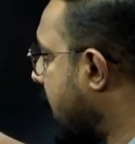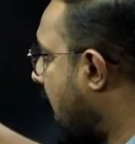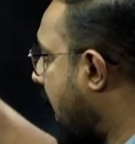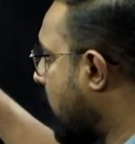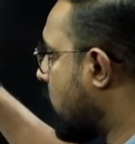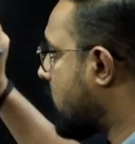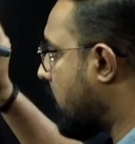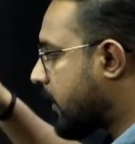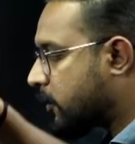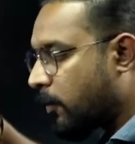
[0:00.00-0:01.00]
accuracy,
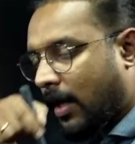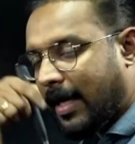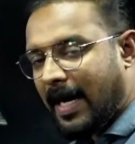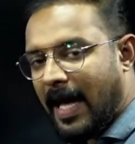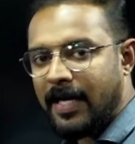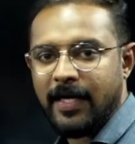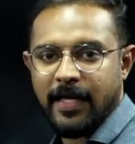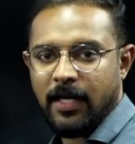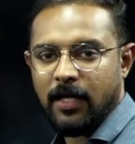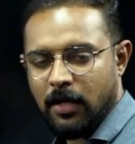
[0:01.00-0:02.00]
much more
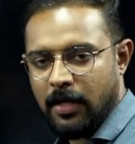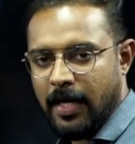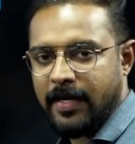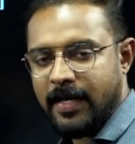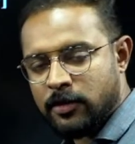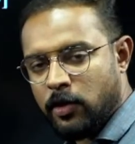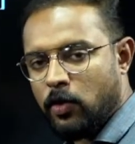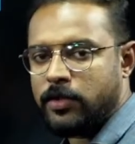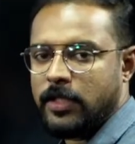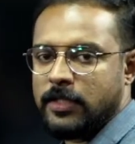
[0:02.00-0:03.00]
clarity,
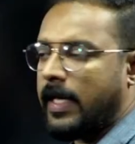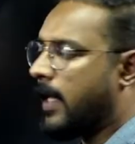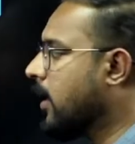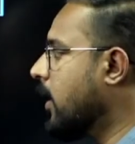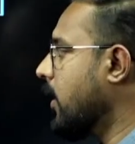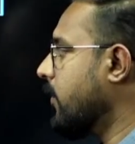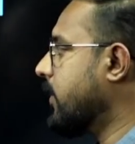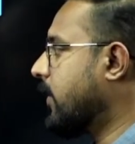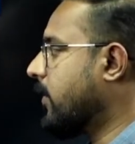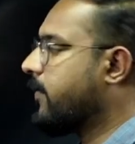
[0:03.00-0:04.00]
resolution is there with
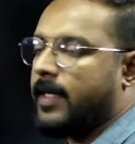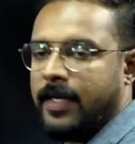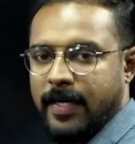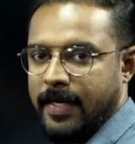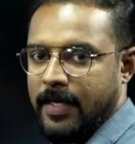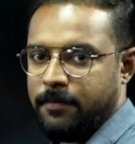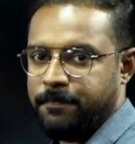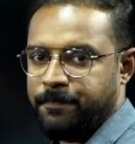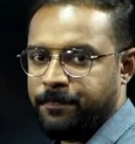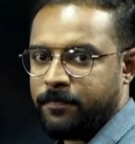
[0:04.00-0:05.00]
our vector data.
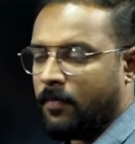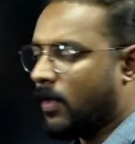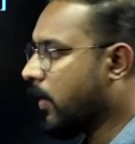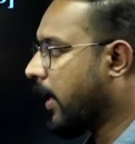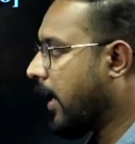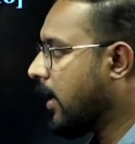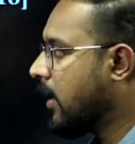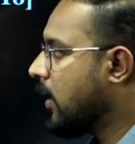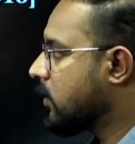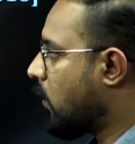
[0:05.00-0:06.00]
Okay.
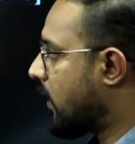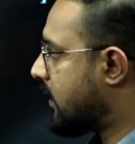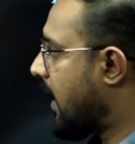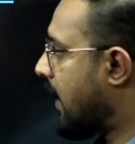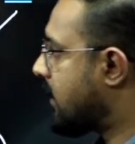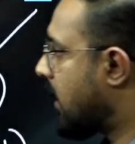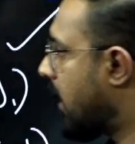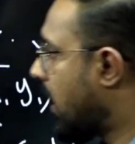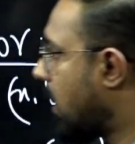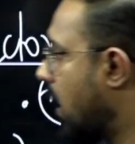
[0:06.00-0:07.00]
So what is the answer
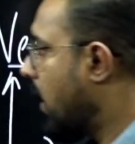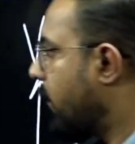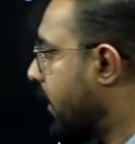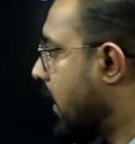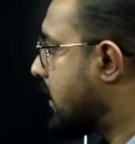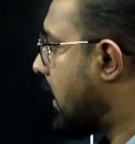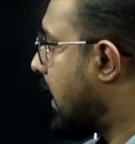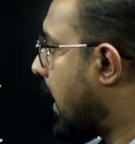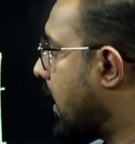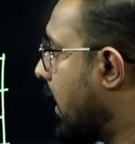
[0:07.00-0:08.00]
here? We can say
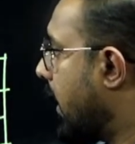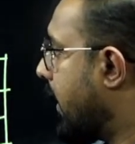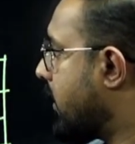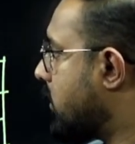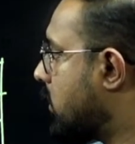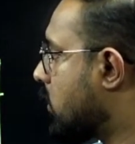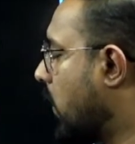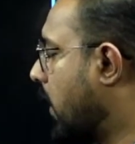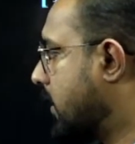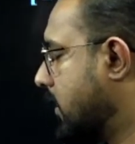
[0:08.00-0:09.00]
that it is
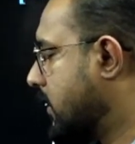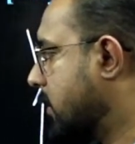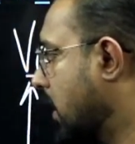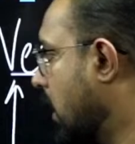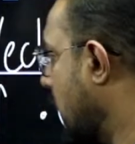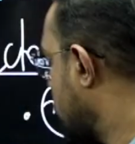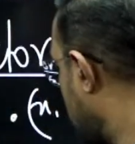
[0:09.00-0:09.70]
square cells. So